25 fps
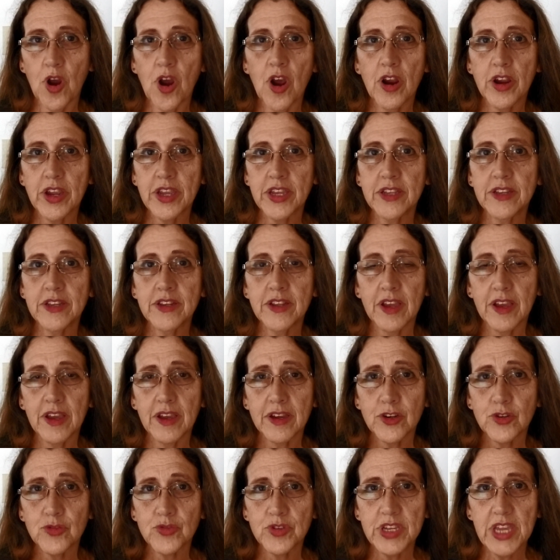are in
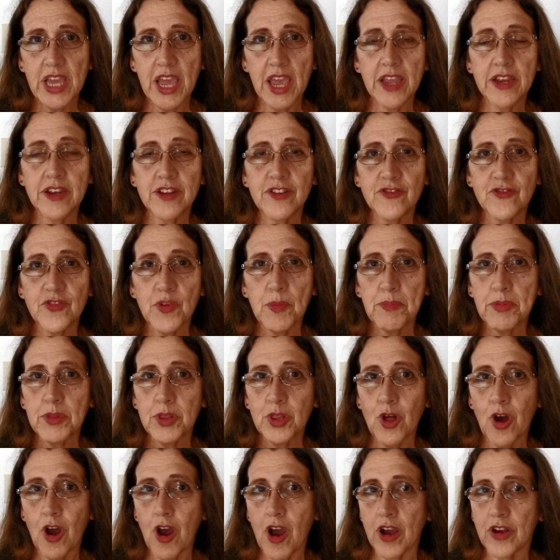a creative
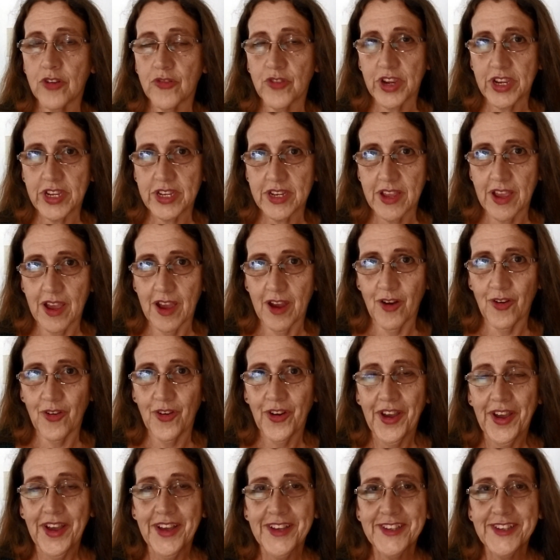block right now.